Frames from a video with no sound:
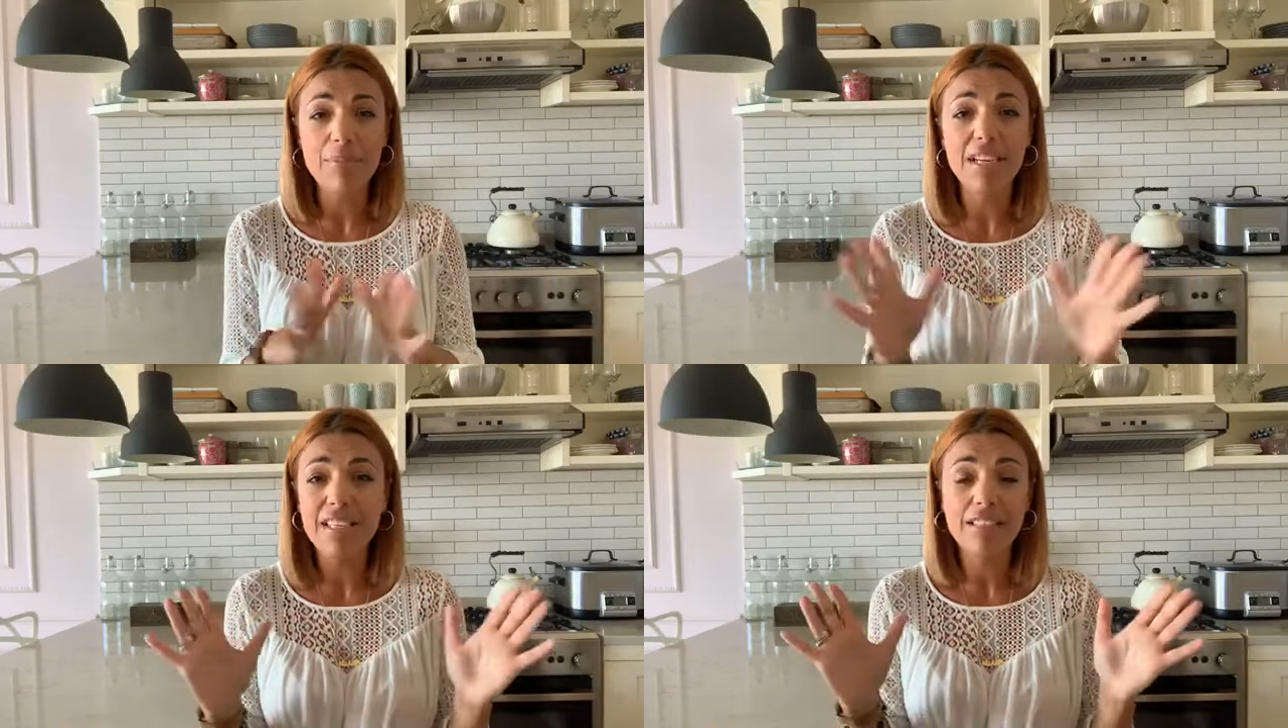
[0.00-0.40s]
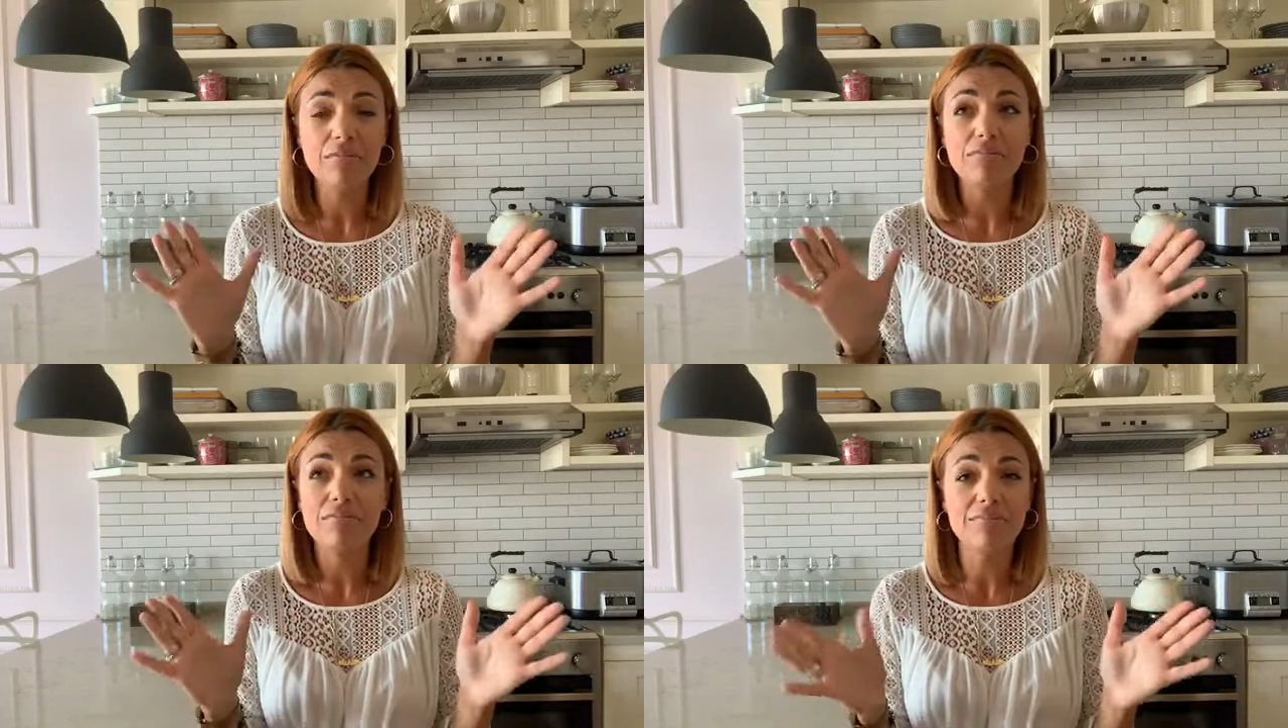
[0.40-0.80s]

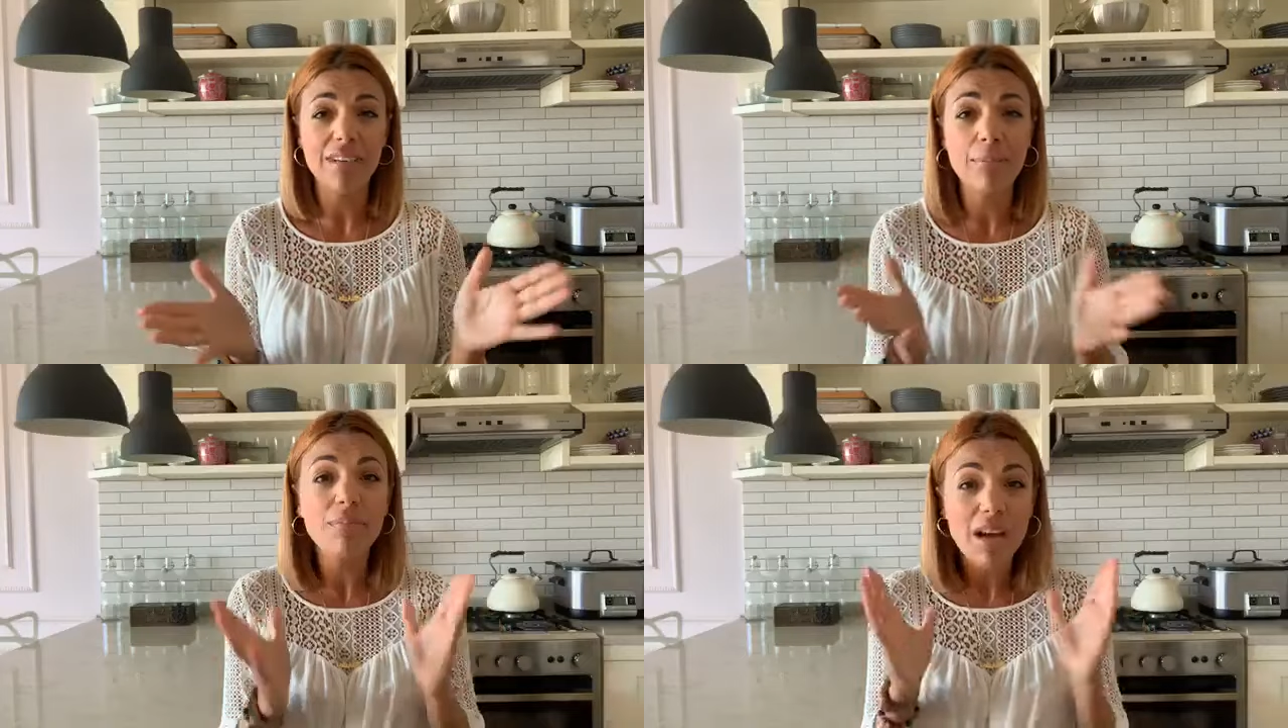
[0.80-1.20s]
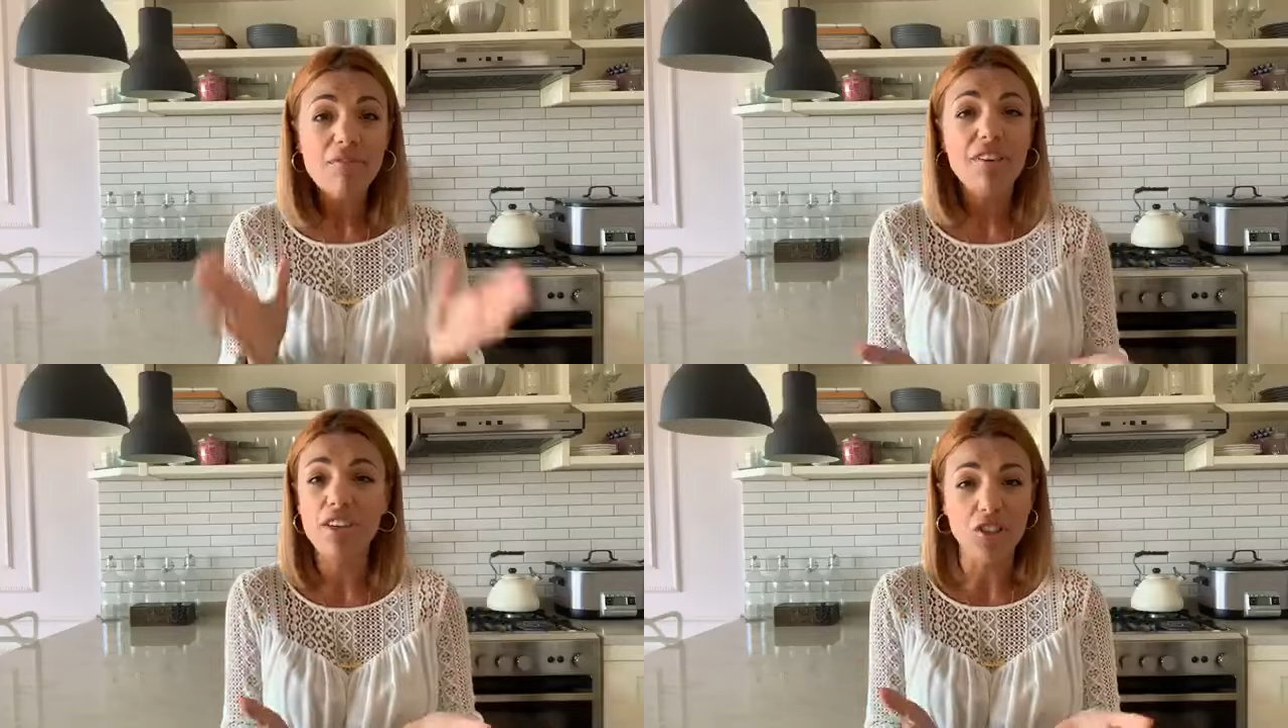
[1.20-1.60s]

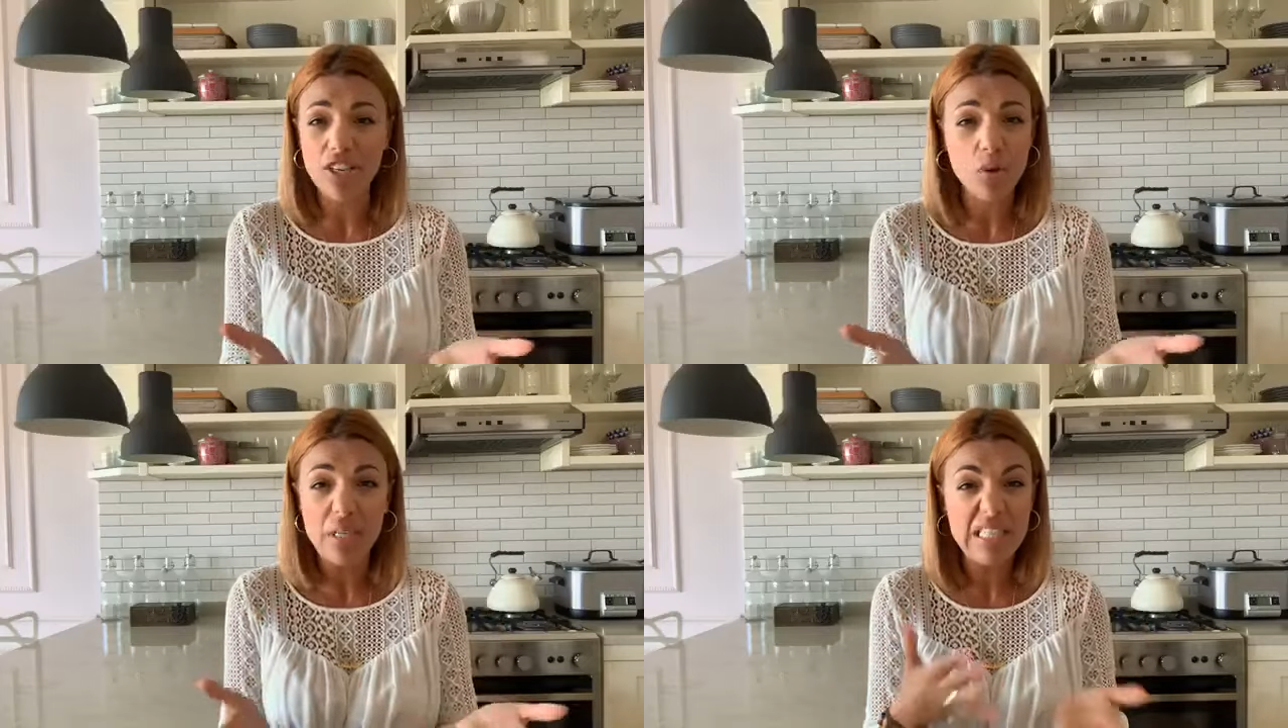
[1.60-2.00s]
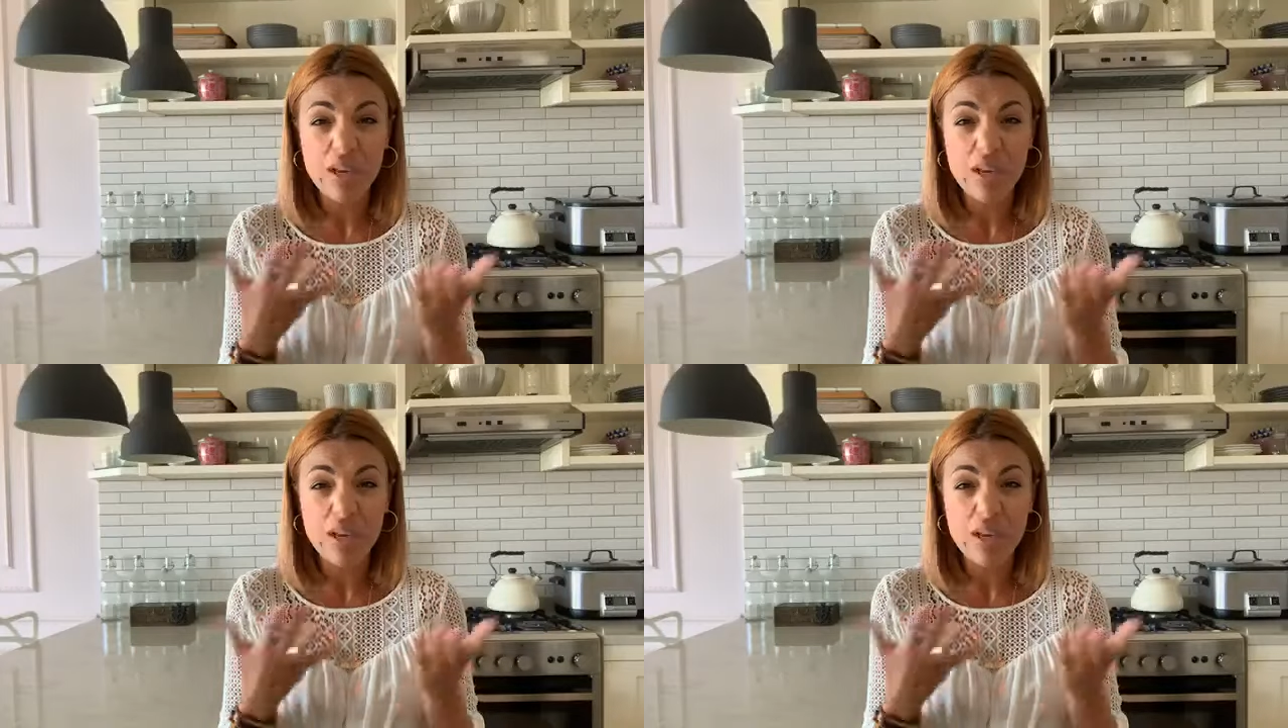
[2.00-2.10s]
very genuine.